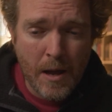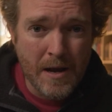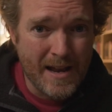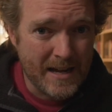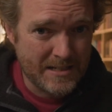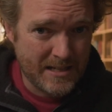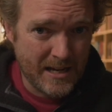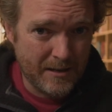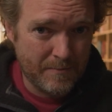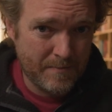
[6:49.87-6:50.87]
Next
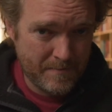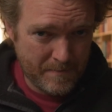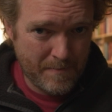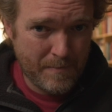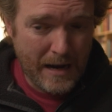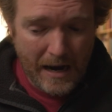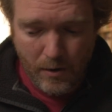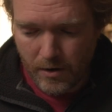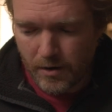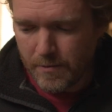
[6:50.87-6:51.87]
thing,
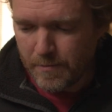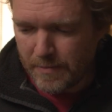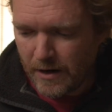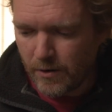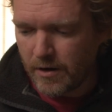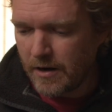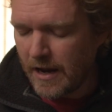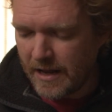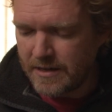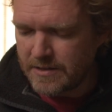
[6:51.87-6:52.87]
power.
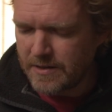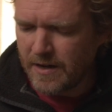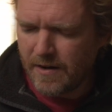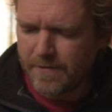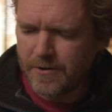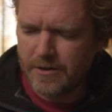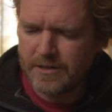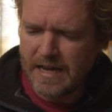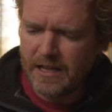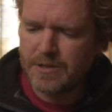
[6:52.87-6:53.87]
And for
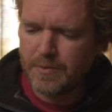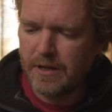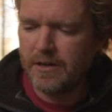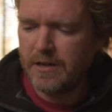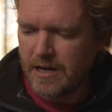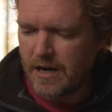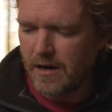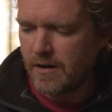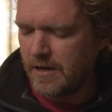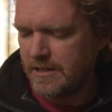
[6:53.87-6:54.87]
Dallas Willard
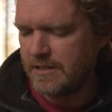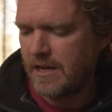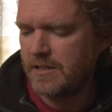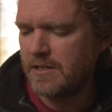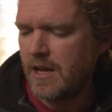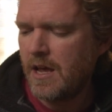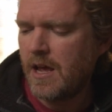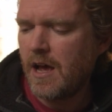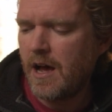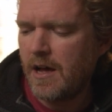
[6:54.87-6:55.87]
here, he says,
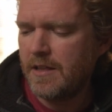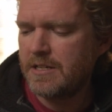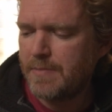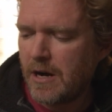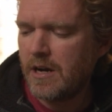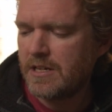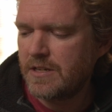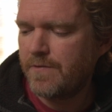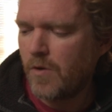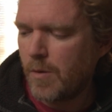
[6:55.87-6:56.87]
the spirit is a
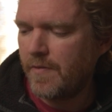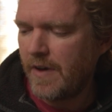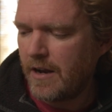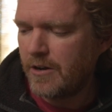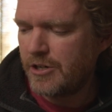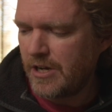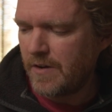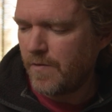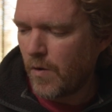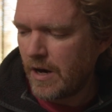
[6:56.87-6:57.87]
form of energy,
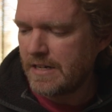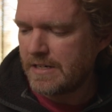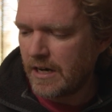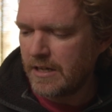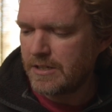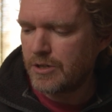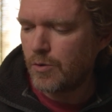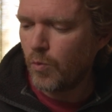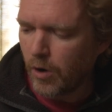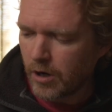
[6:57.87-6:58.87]
for it does
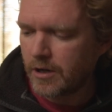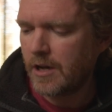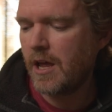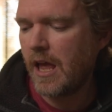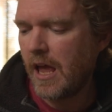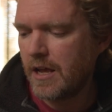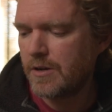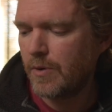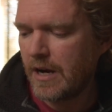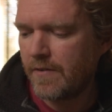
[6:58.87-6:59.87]
work, and
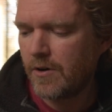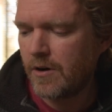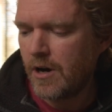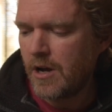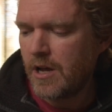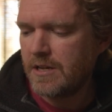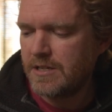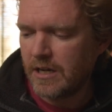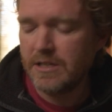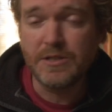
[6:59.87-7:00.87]
whatever
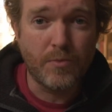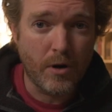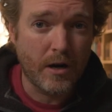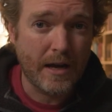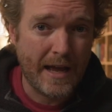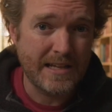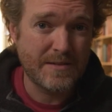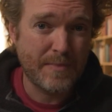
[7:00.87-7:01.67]
does work has